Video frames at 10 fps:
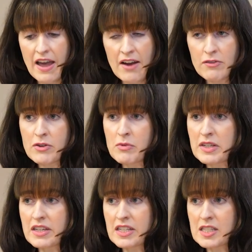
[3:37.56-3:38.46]

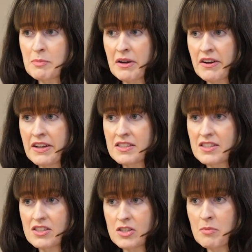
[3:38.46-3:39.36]
Everyone can
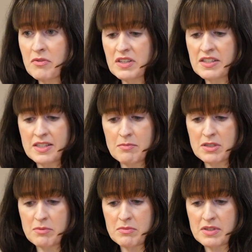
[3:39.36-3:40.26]
experience some of these
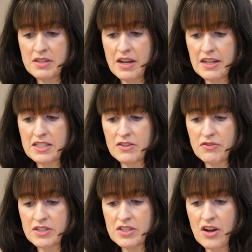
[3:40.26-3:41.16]
symptoms at
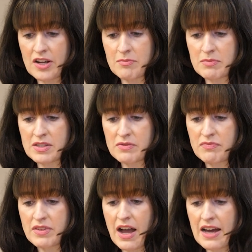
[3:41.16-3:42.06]
different times
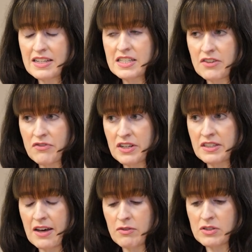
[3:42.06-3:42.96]
and in differing
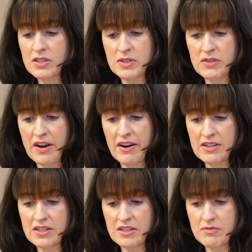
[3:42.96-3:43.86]
levels of
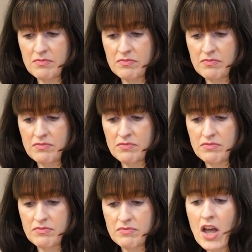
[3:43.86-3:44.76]
severity.
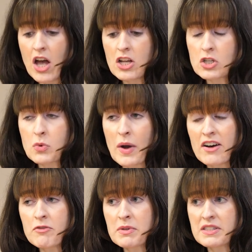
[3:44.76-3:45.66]

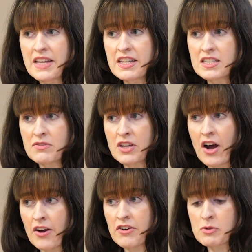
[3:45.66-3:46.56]
12% of the
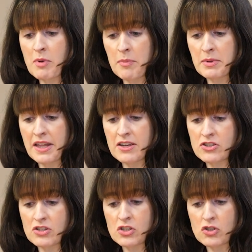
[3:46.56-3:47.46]
Irish
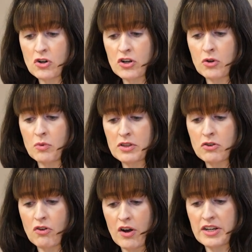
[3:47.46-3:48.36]
population struggle with
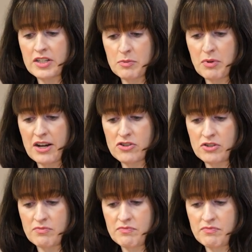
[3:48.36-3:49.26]
chronic
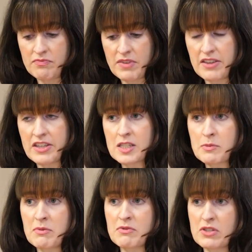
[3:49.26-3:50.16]
depression, and this has
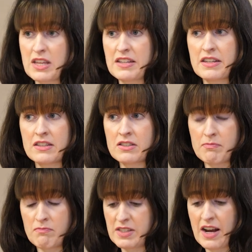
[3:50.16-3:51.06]
been seen in
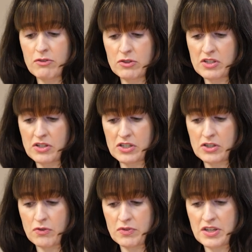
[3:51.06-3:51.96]
several studies
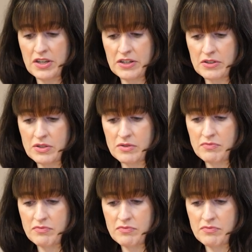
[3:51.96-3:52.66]
over the years.